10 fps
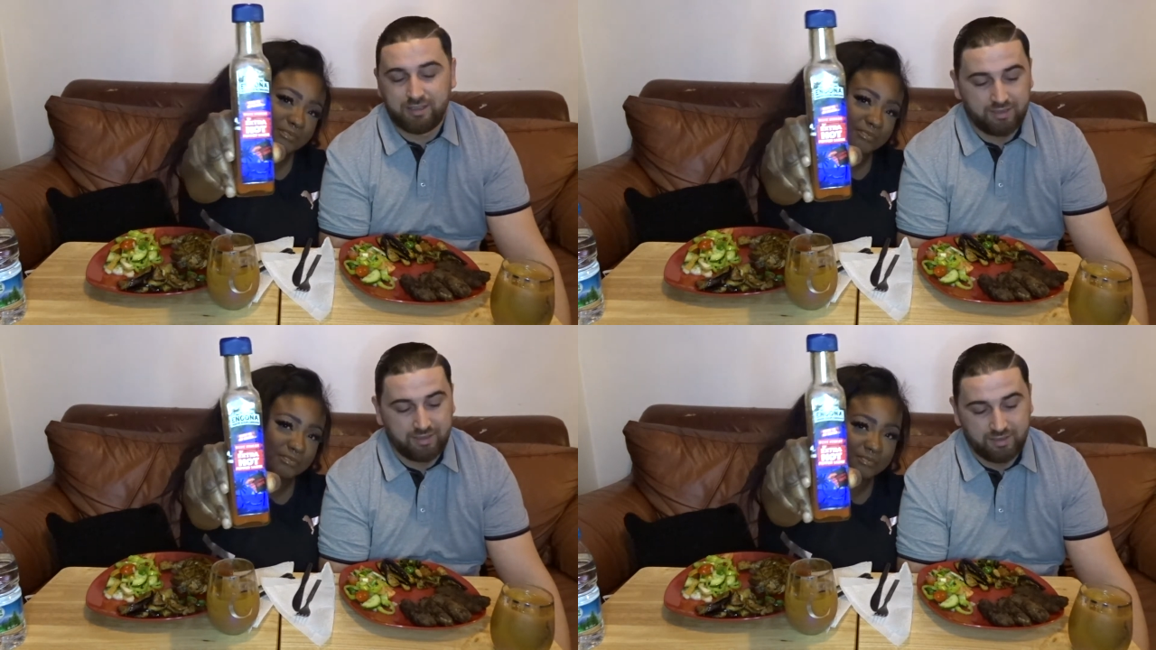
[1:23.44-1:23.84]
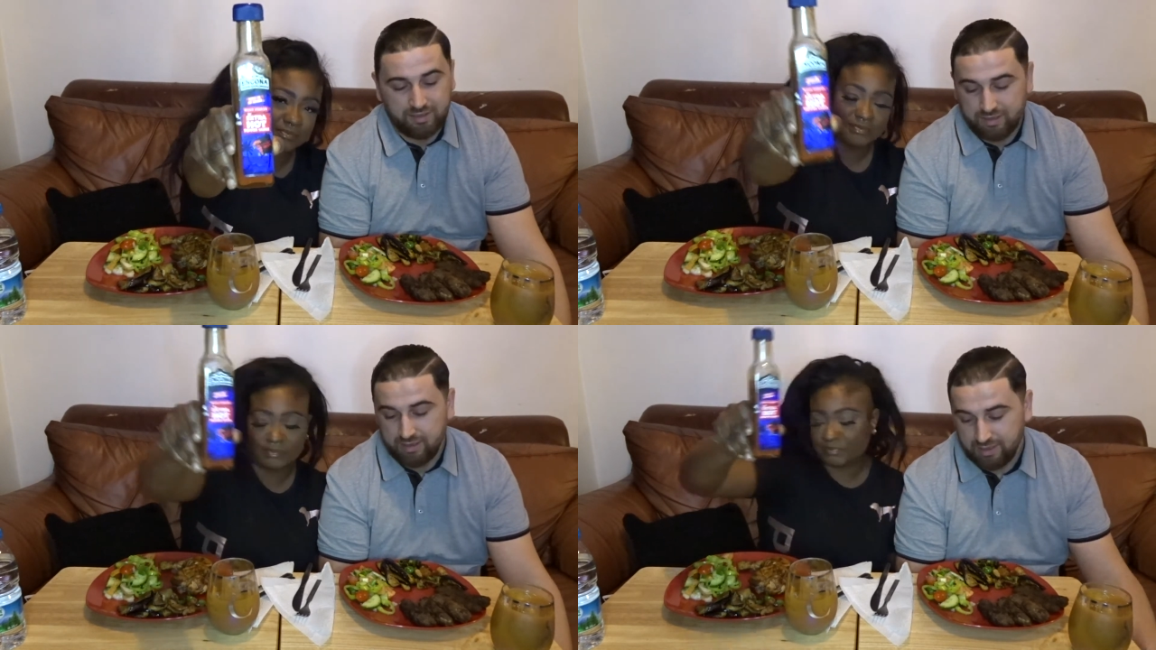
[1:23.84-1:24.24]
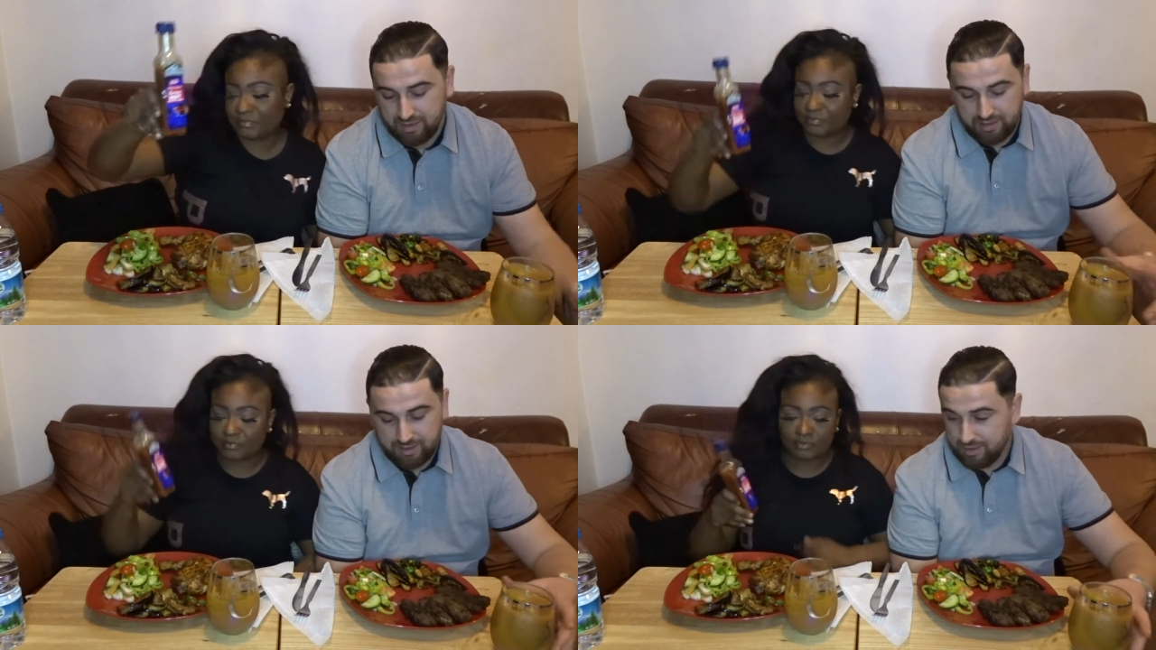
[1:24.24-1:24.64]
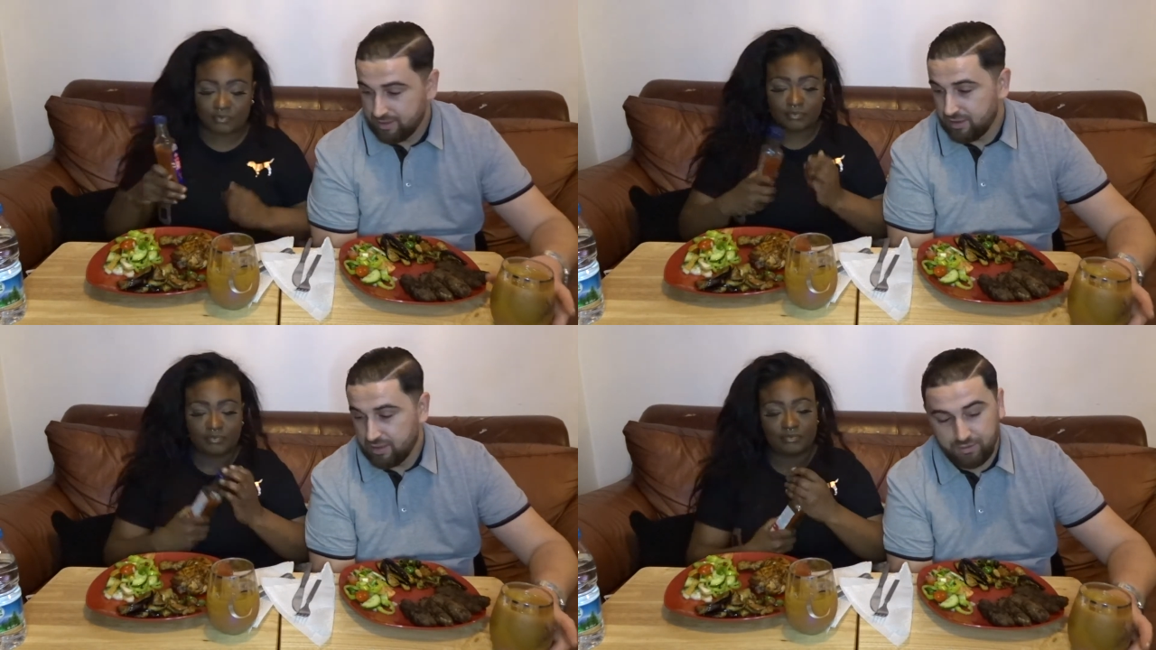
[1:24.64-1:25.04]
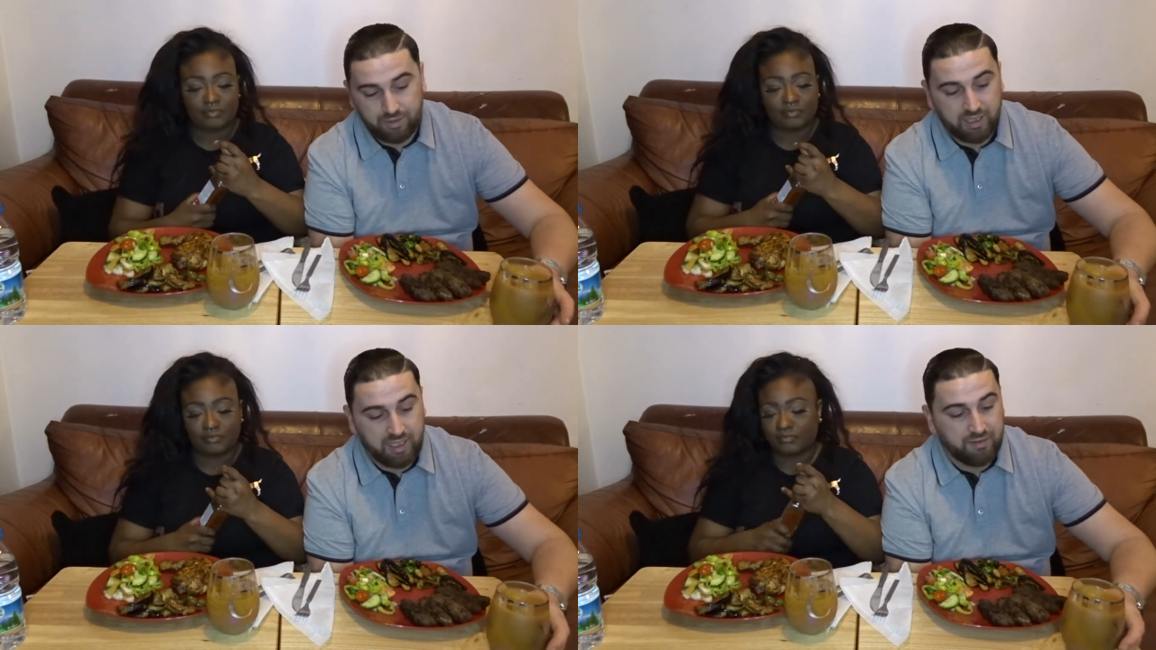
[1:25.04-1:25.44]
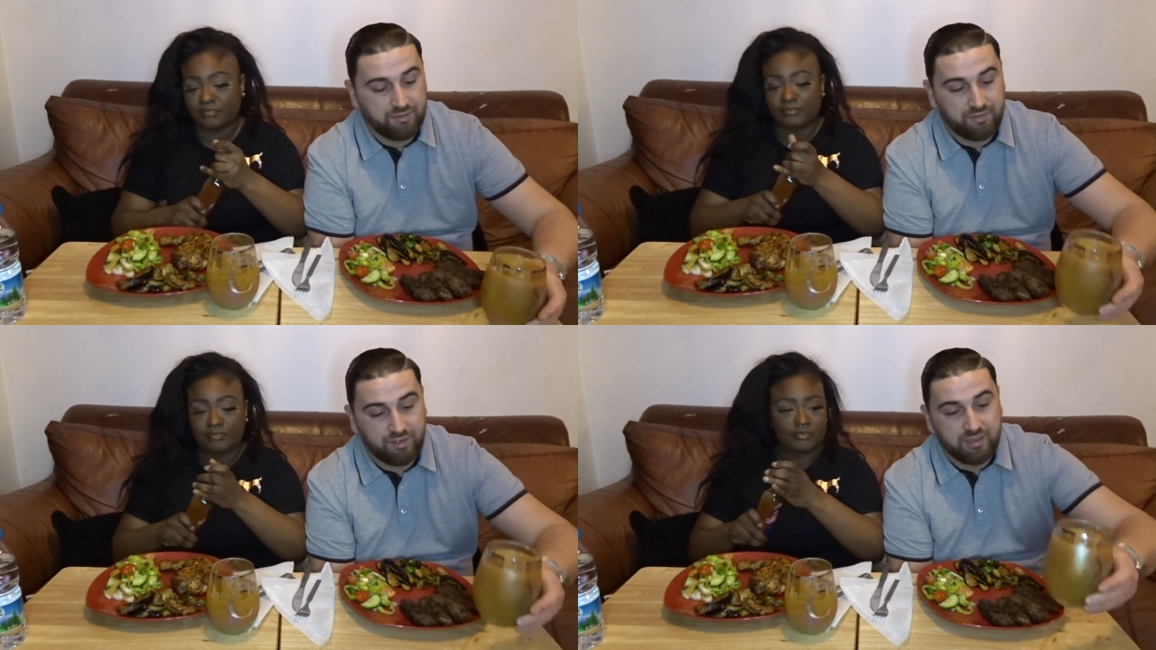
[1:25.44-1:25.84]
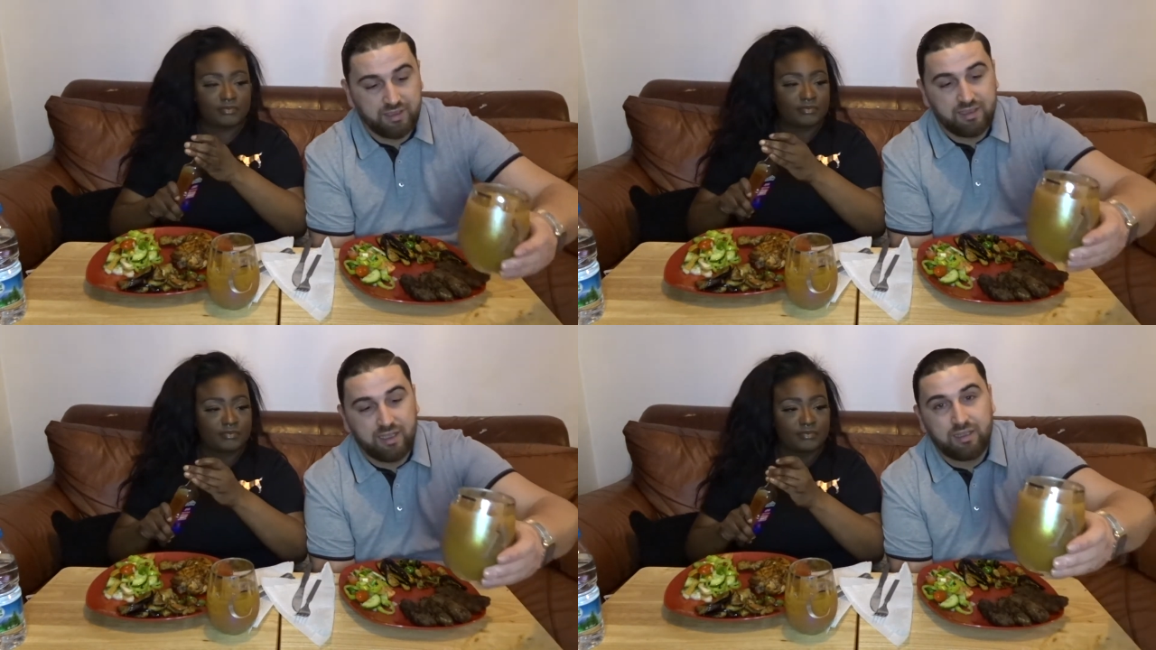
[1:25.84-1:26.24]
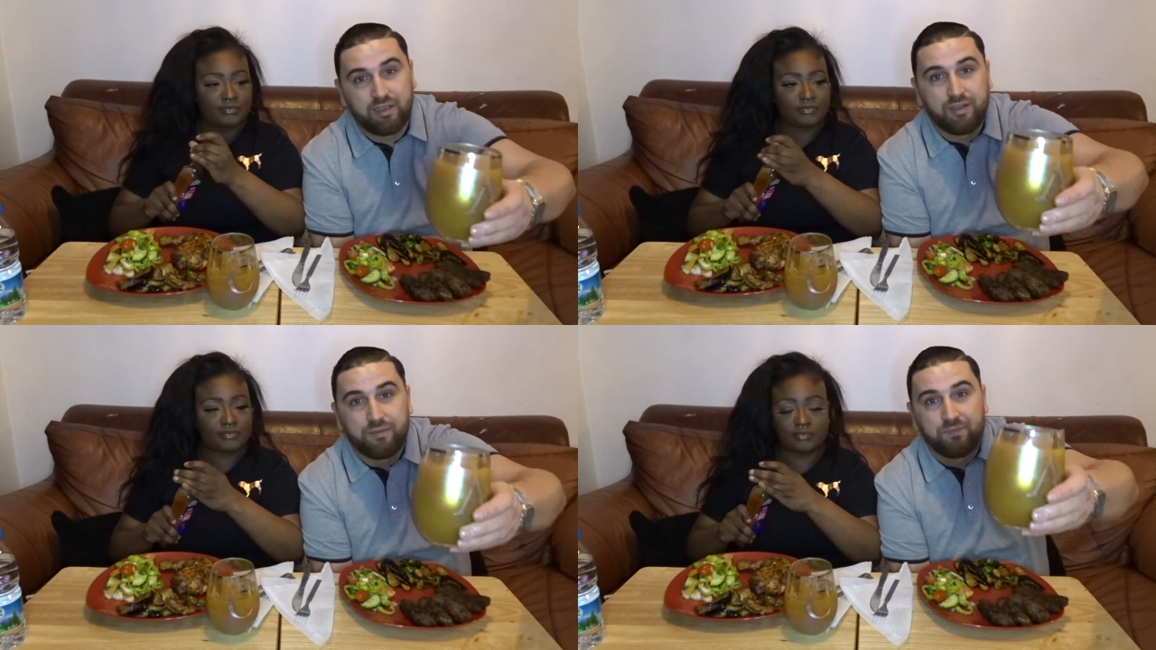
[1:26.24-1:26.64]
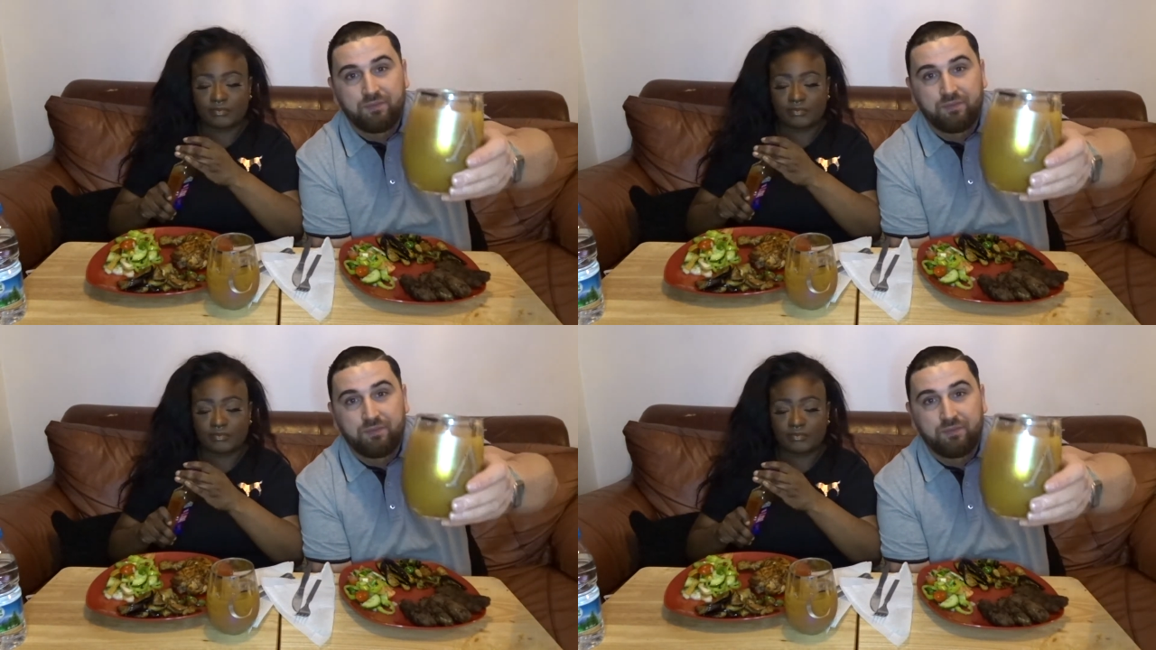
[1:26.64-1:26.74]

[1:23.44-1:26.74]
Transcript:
Speaker 1: Mm, mm, mm, and uh, we have, this is like a